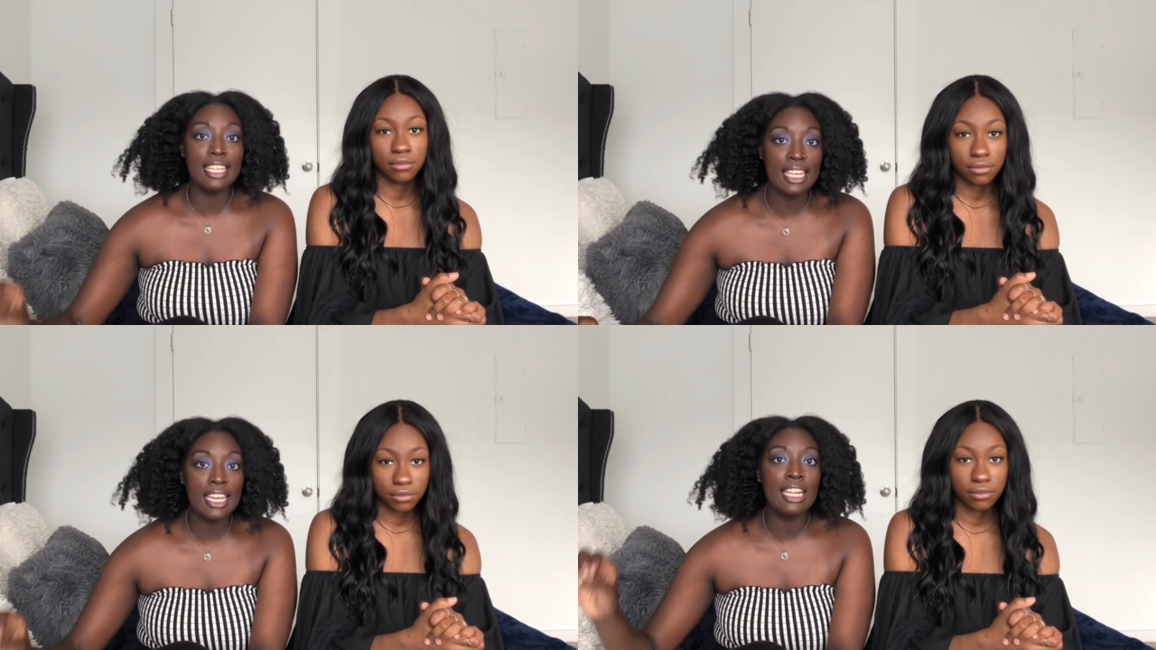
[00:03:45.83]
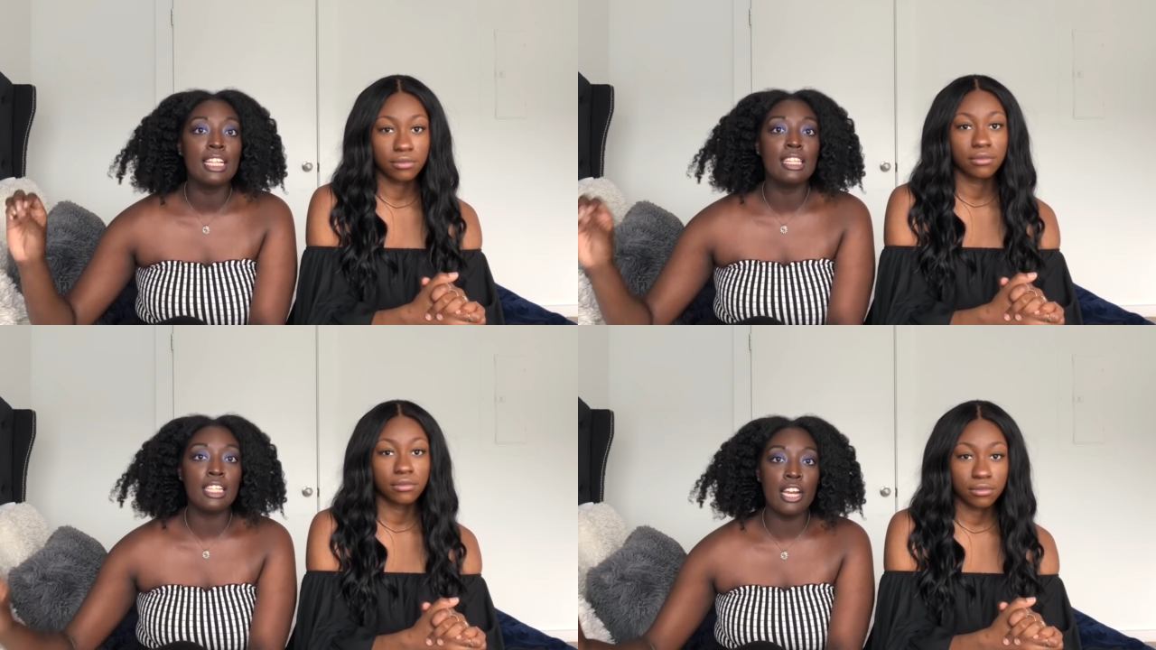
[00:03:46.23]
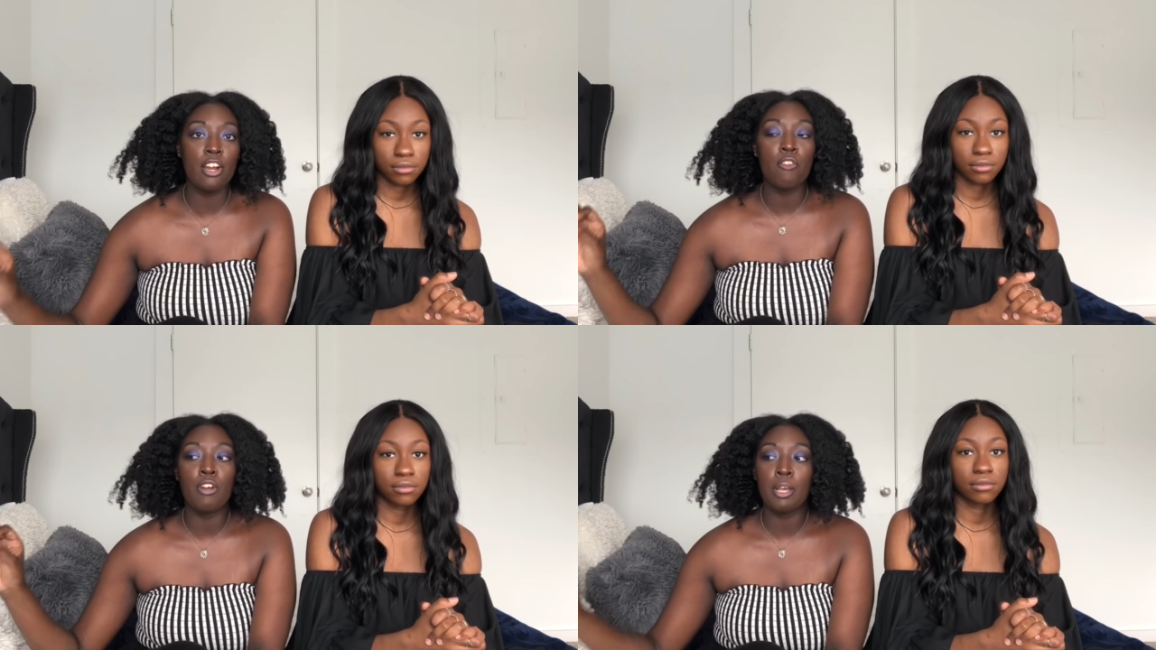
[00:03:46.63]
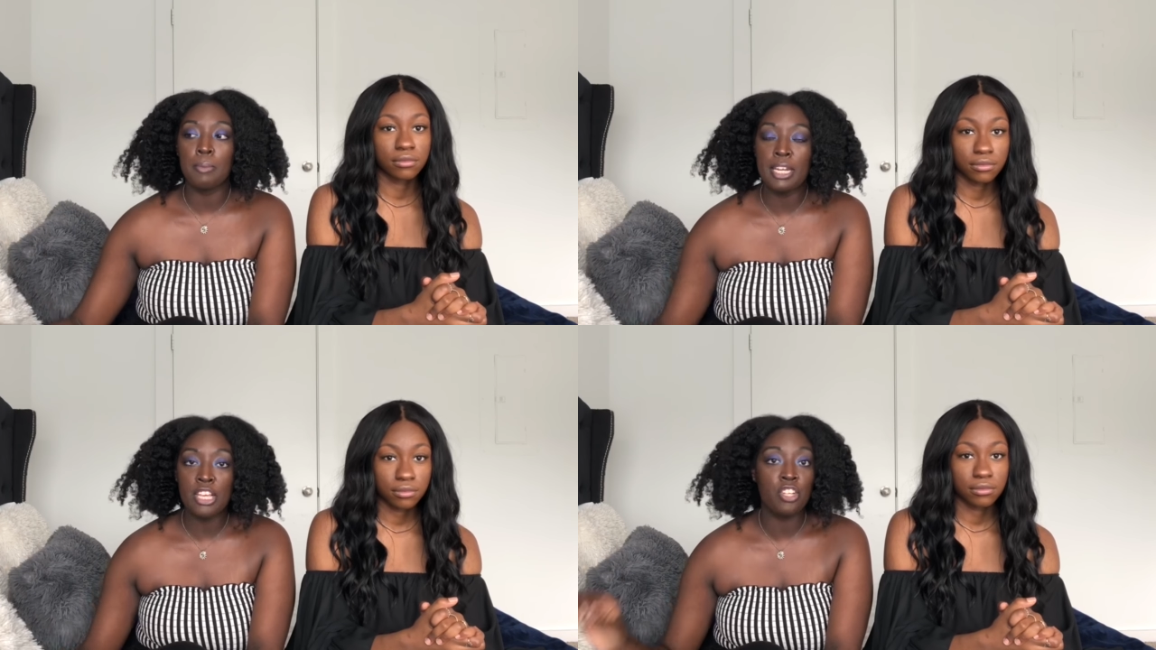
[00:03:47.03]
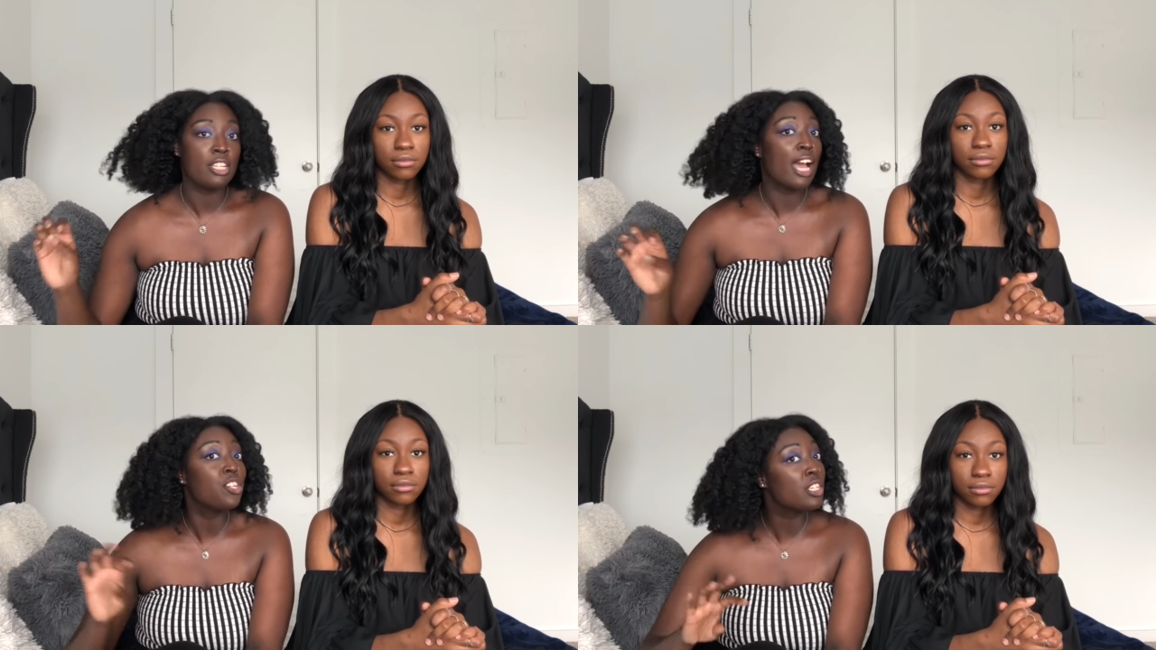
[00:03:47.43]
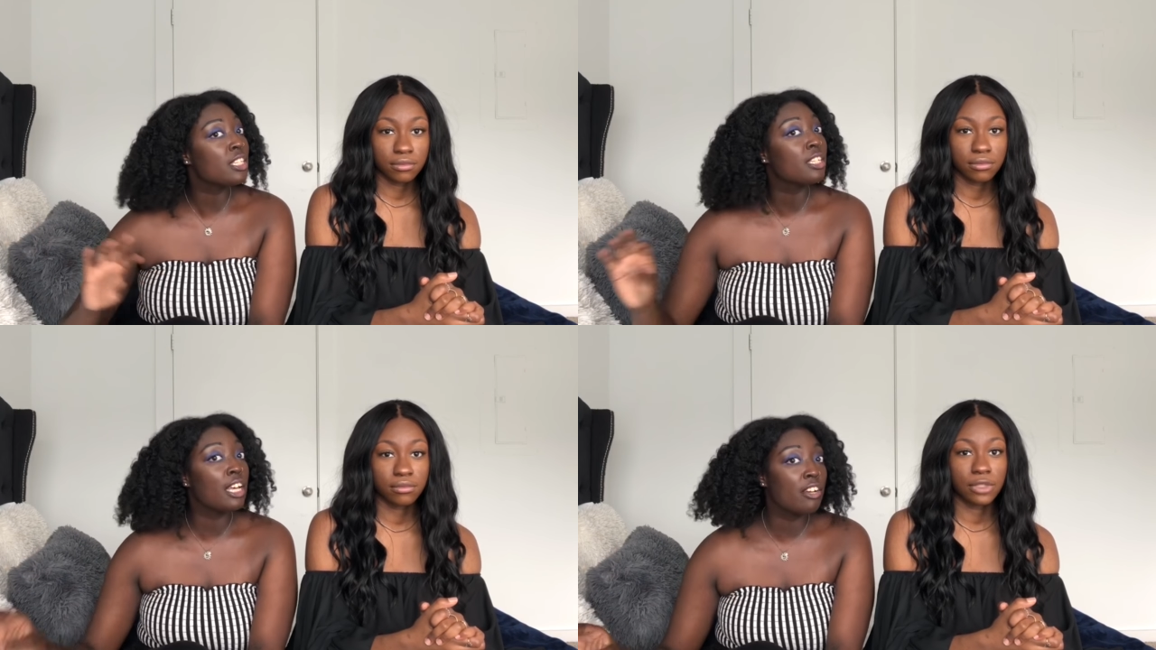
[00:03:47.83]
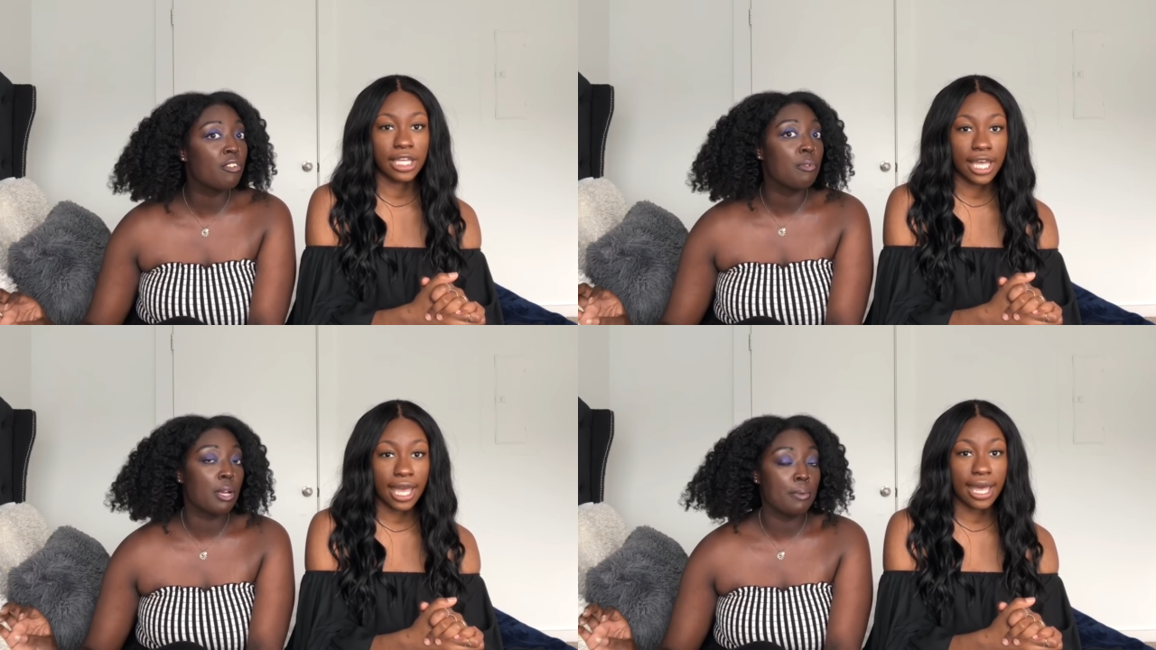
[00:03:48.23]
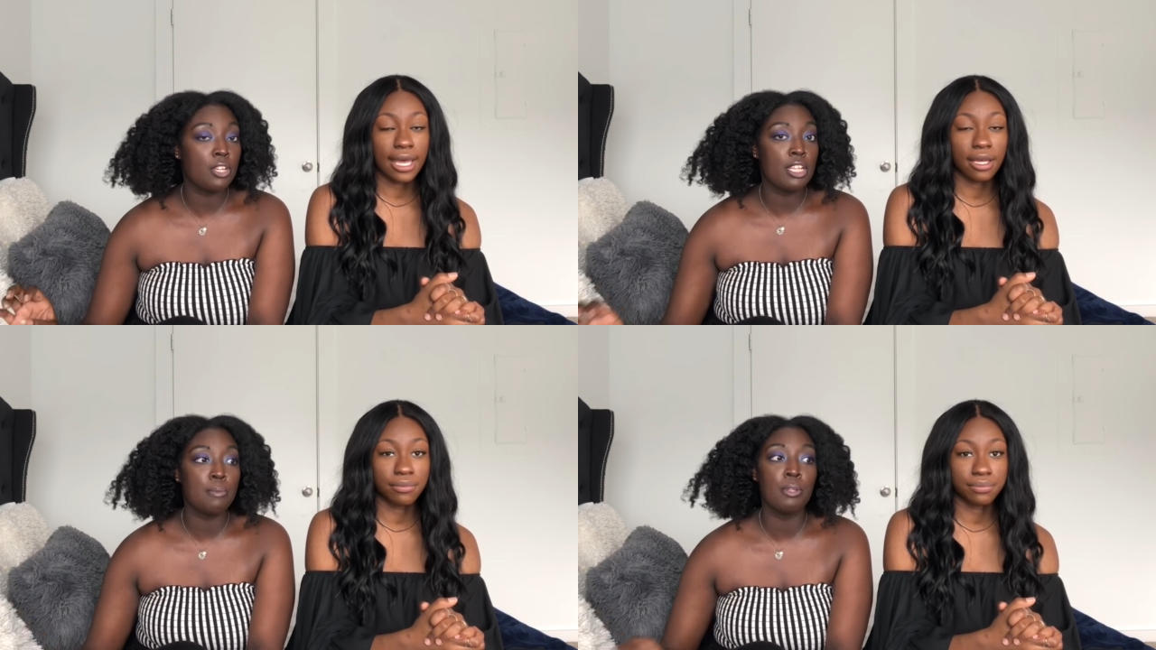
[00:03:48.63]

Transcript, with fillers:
Speaker 1: good letter of recommendation not just a letter of yeah. recommendation